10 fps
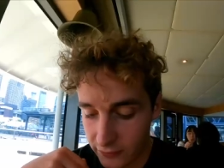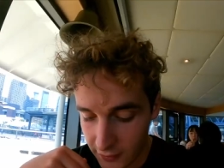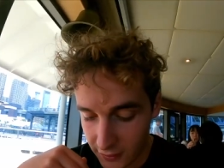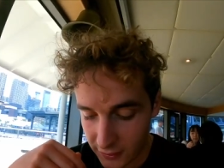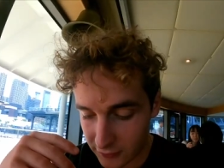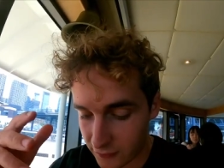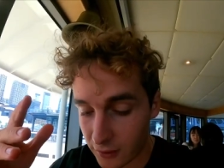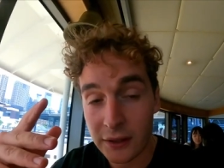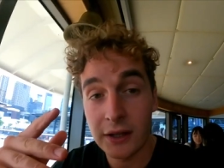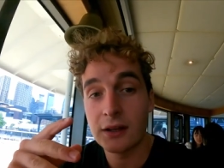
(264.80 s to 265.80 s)
let's uh, let's
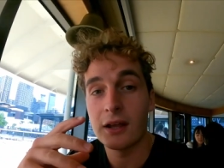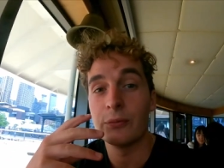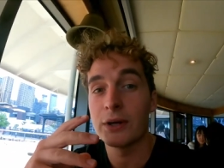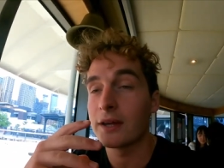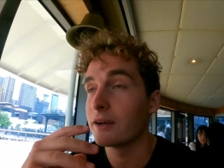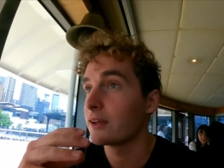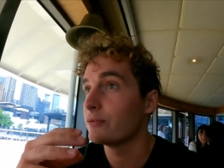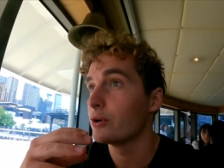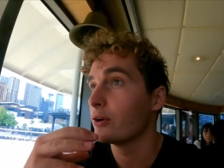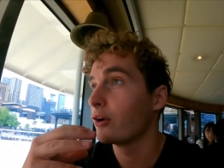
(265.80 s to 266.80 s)
tuck in, and we're gonna
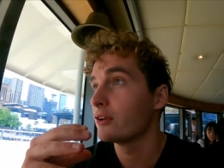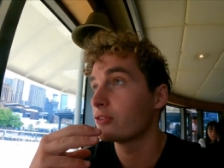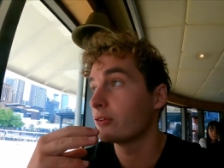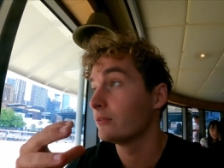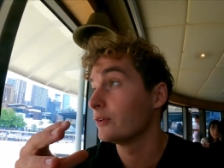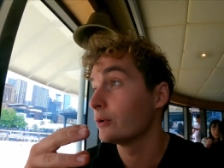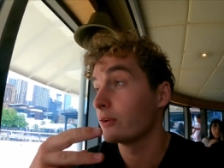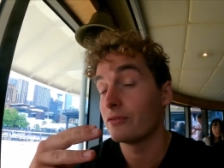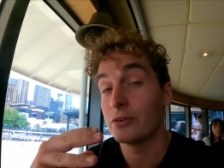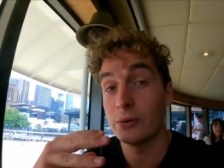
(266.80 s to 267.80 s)
give you an honest review
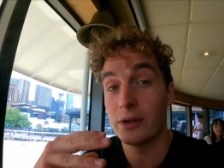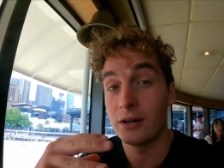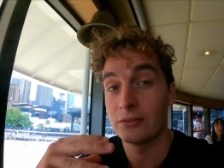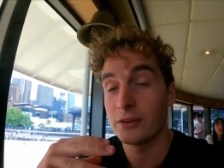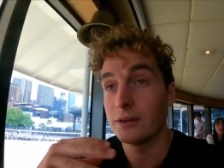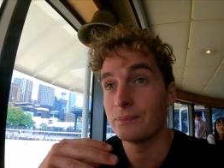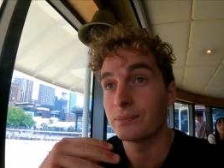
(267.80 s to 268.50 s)
of the food after.